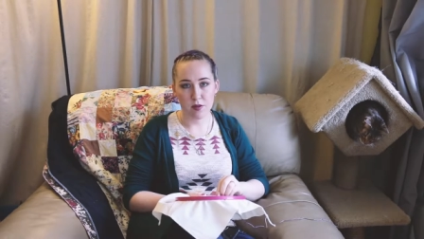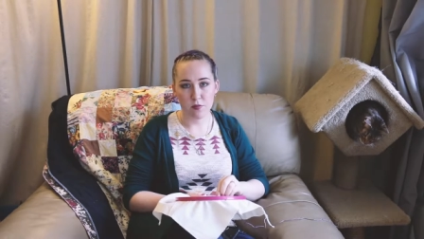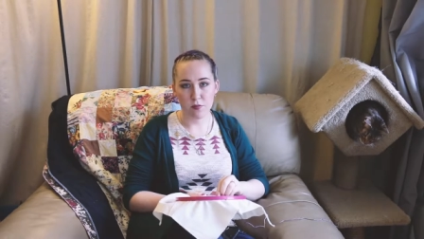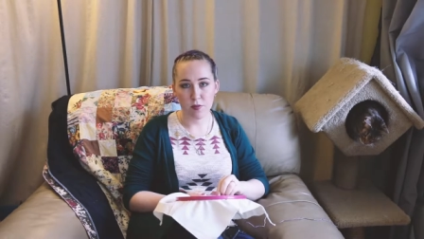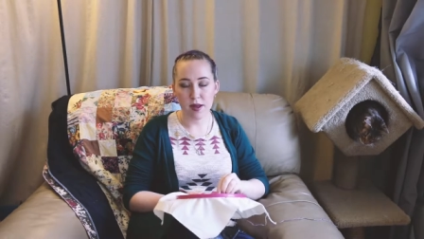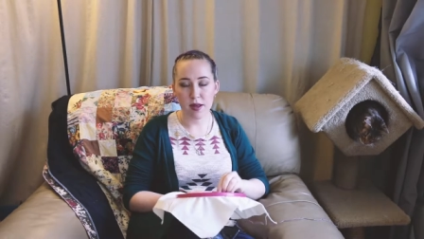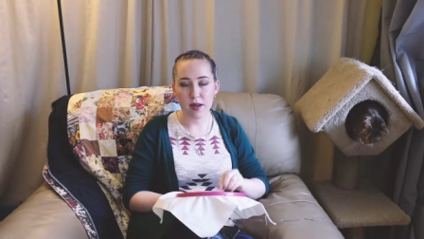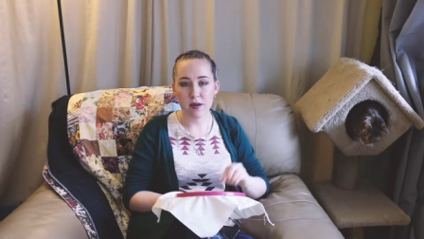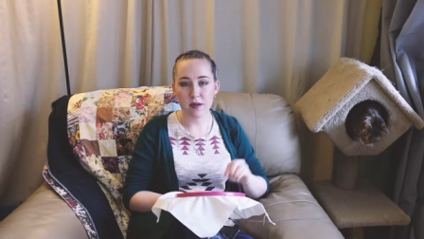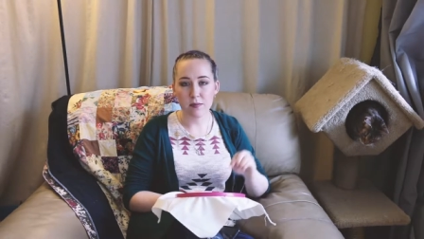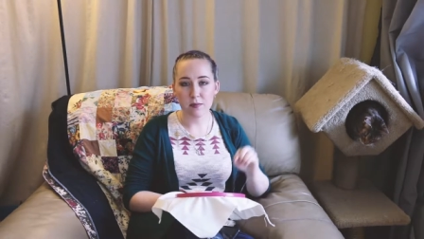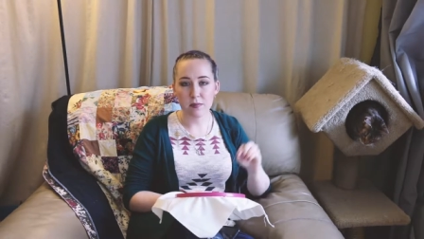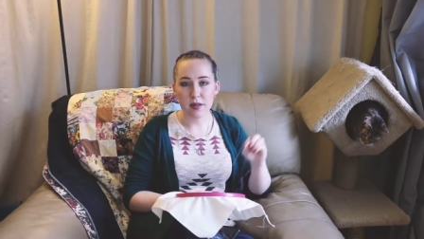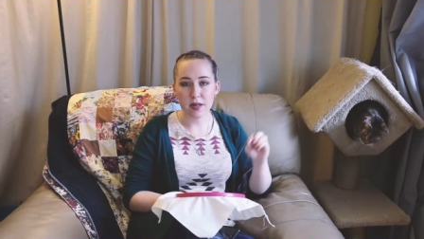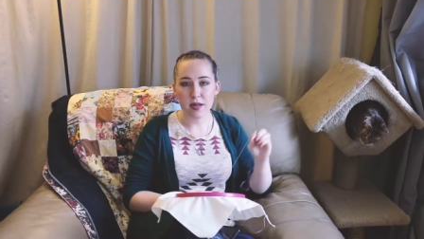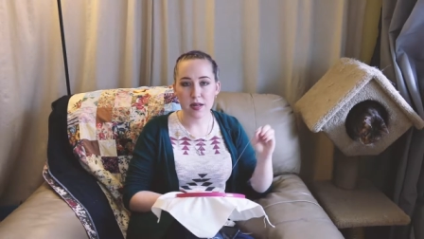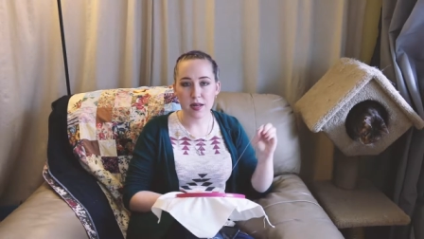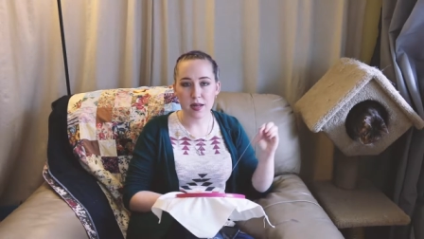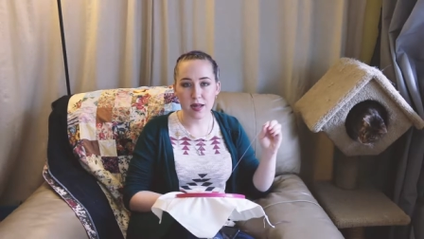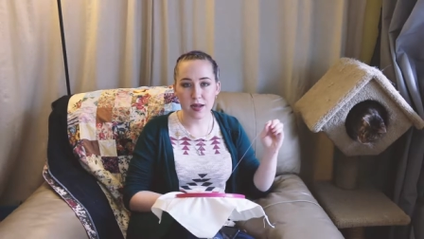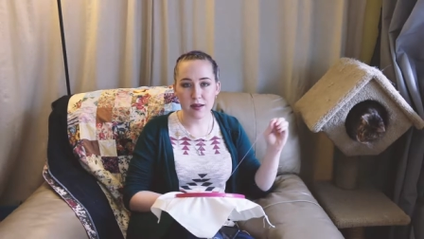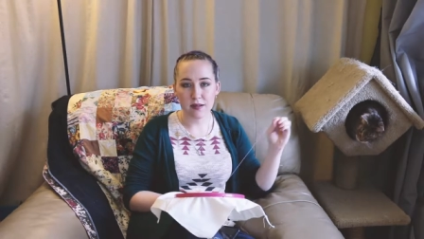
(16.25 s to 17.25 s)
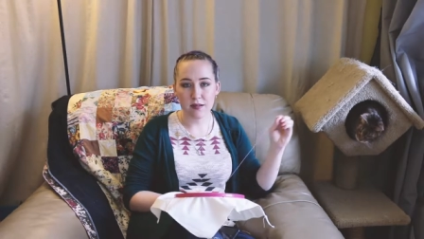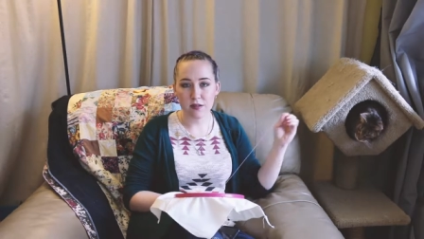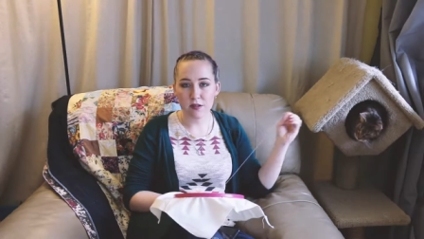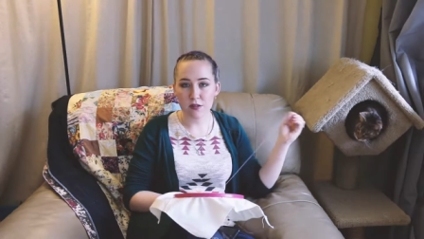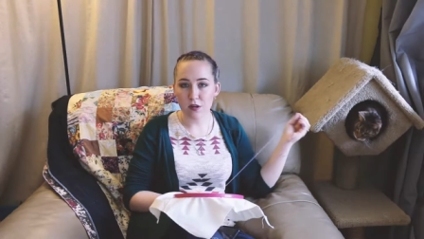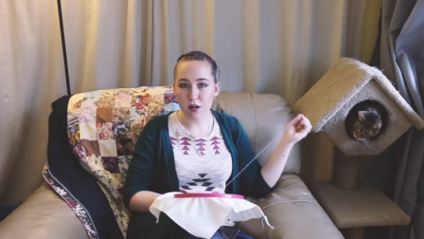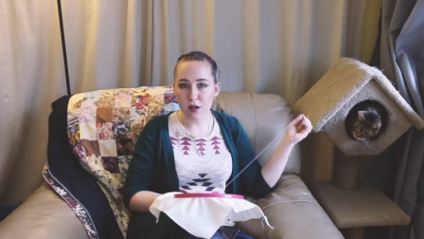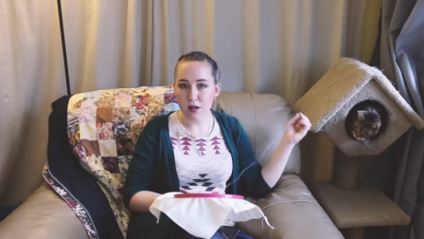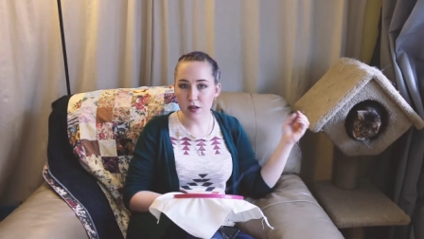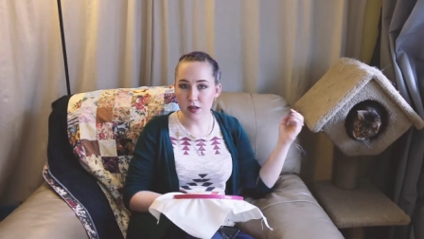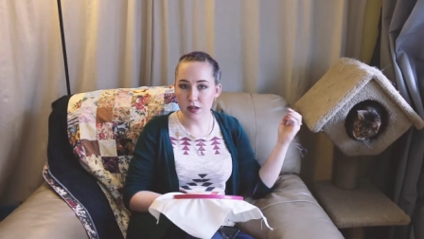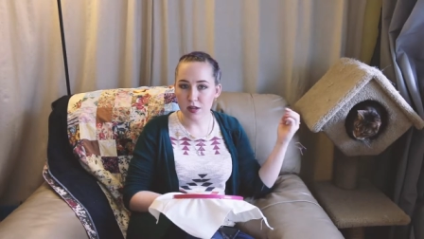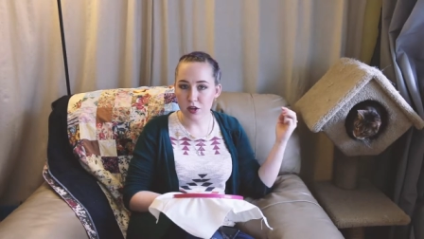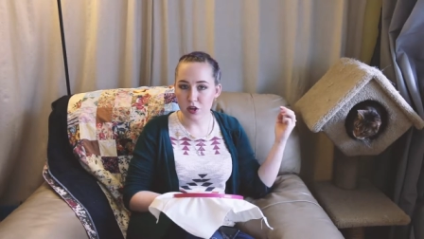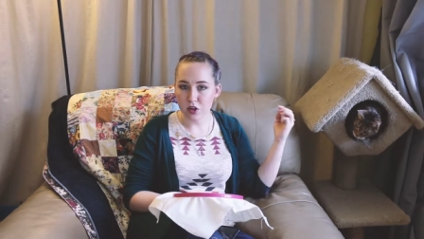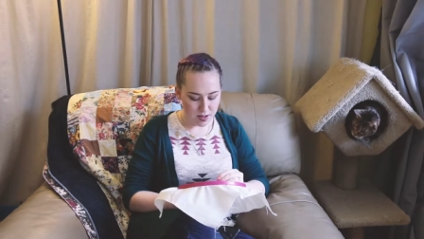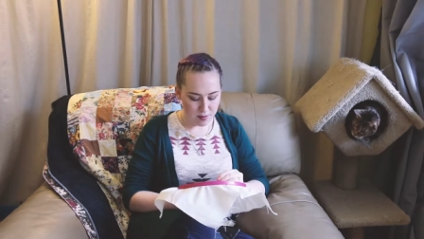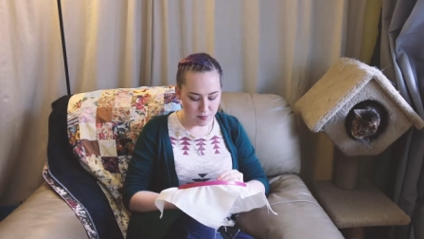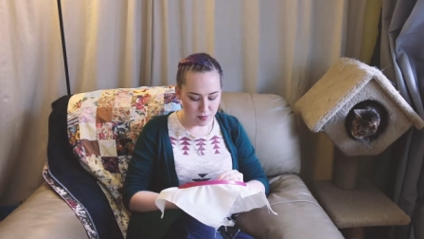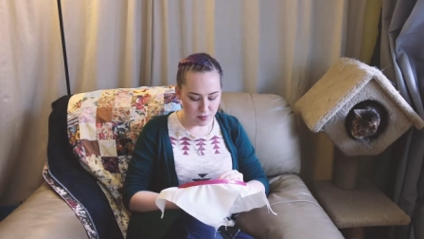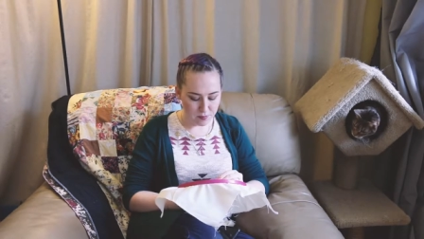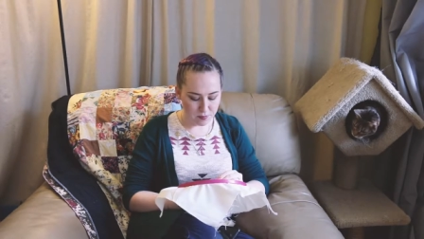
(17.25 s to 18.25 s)
randomly collected knowledge
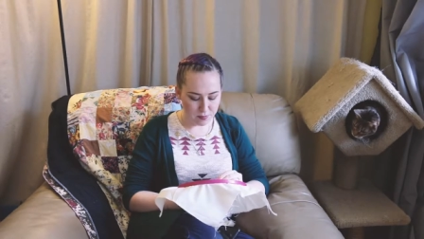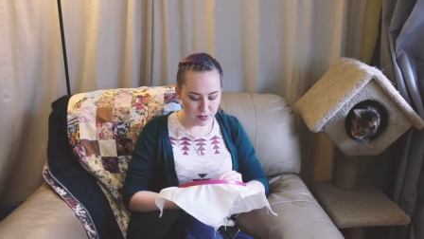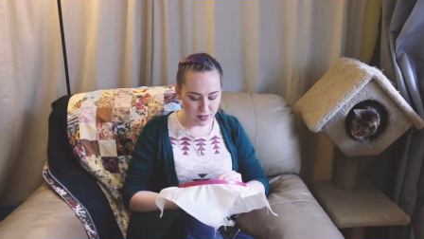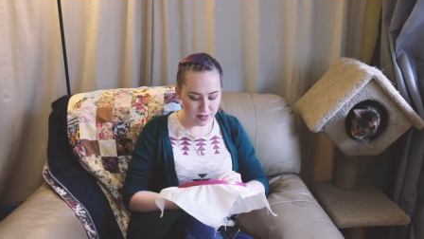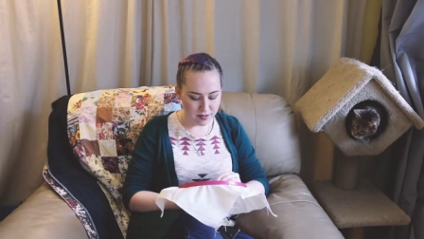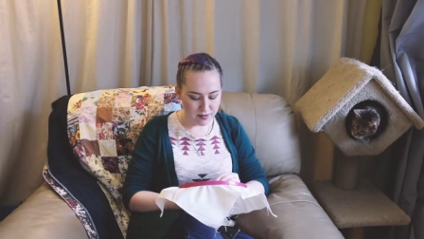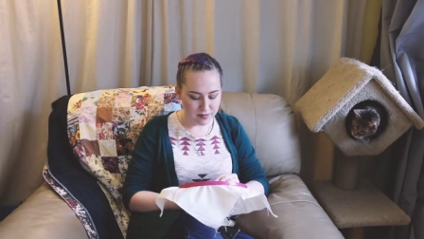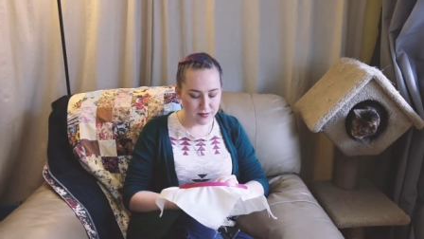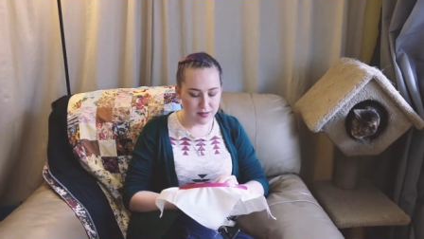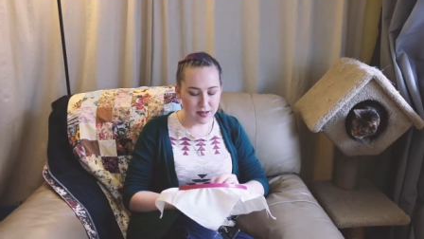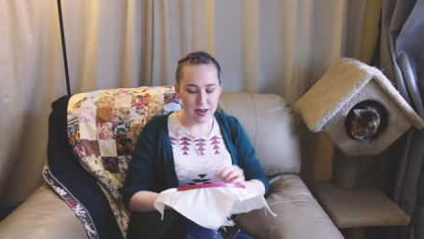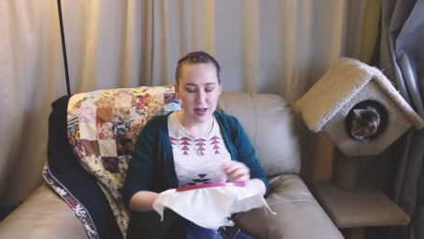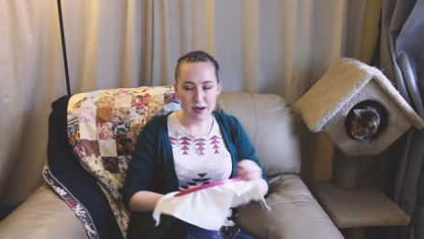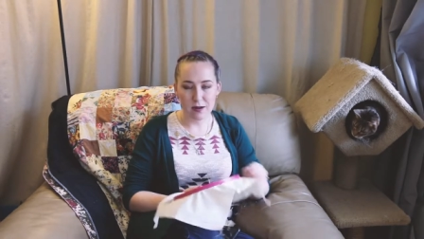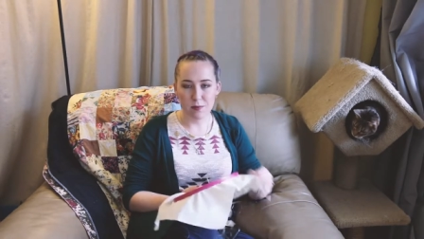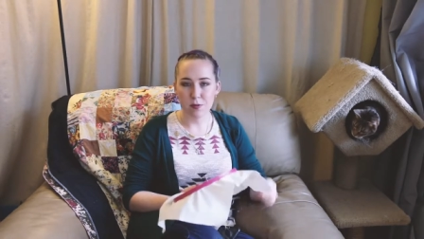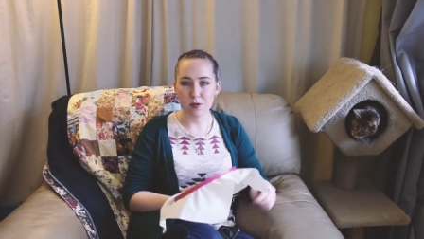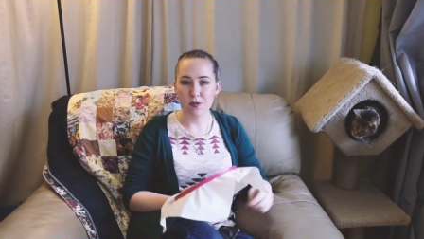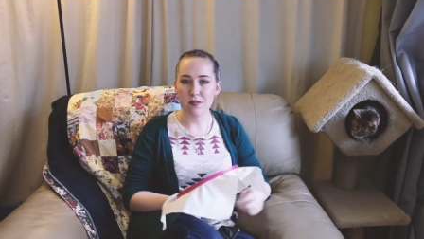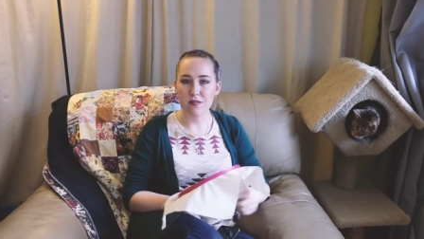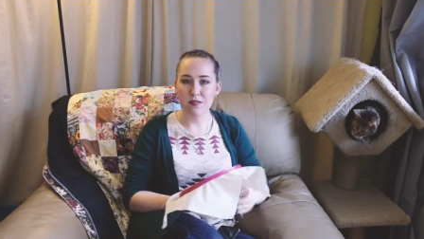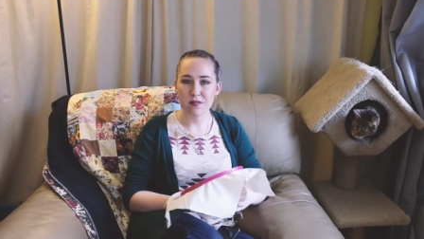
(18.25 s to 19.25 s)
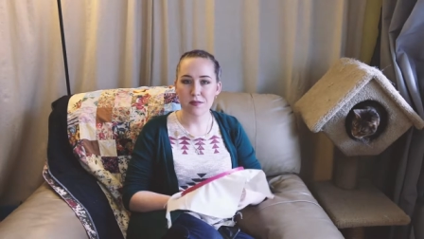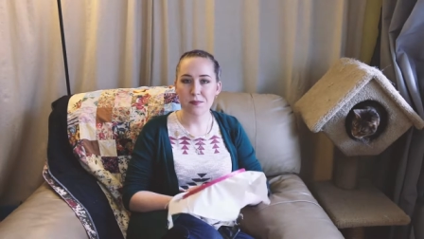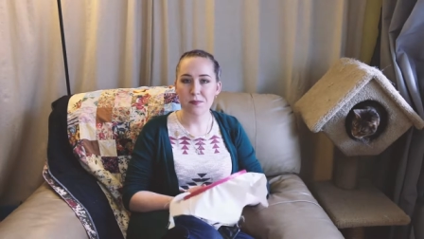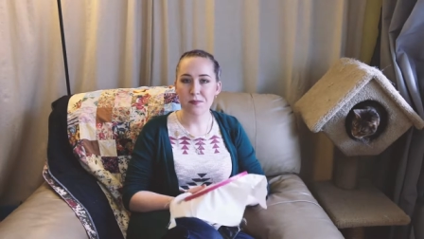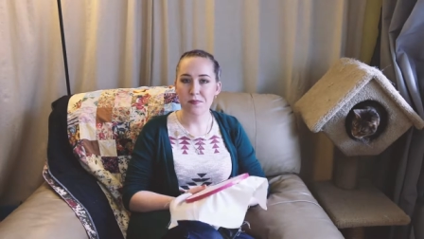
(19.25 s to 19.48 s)
about plants and animals.